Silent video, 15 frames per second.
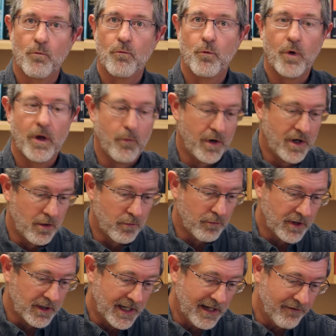we don't
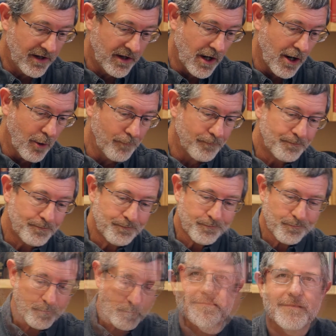really even know.
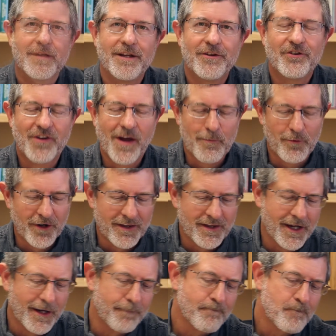In summary
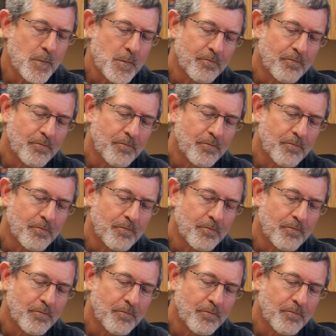then,